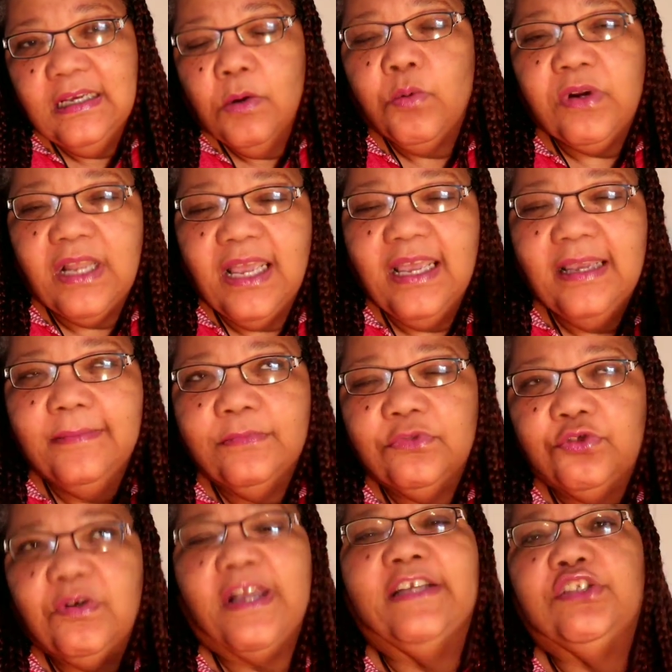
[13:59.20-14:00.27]
When I'm
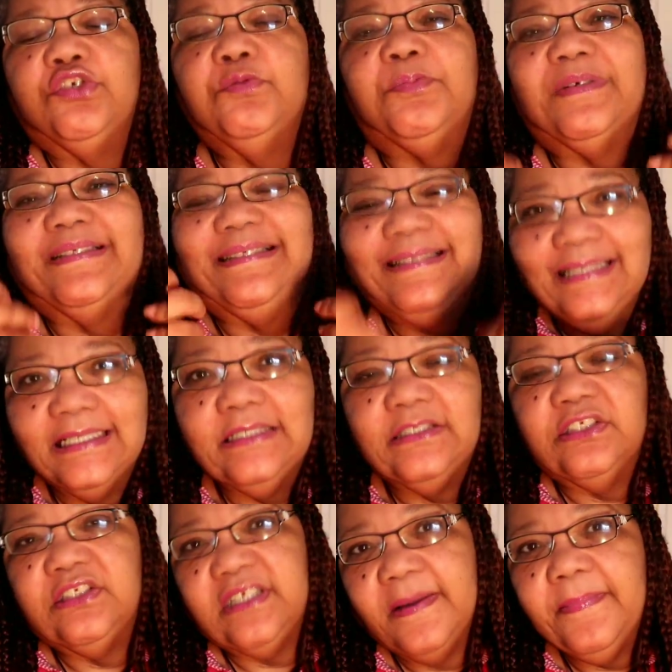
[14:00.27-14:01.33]
trying to predict
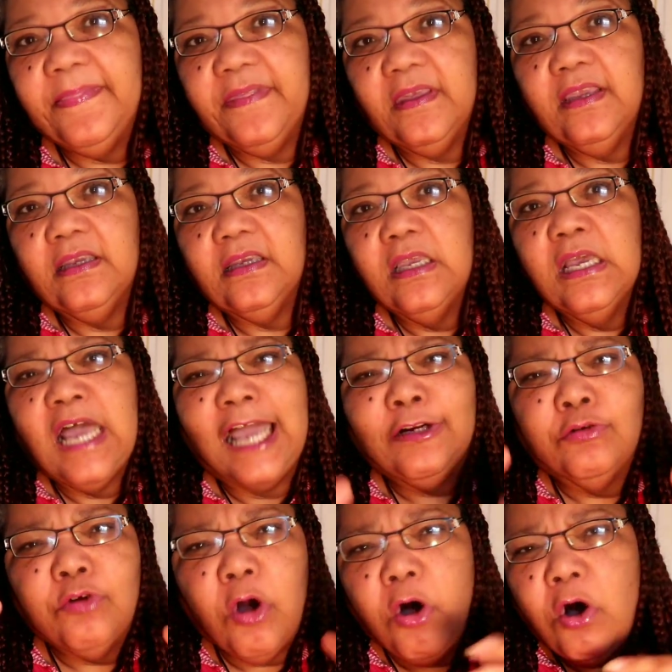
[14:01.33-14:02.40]
something, I don't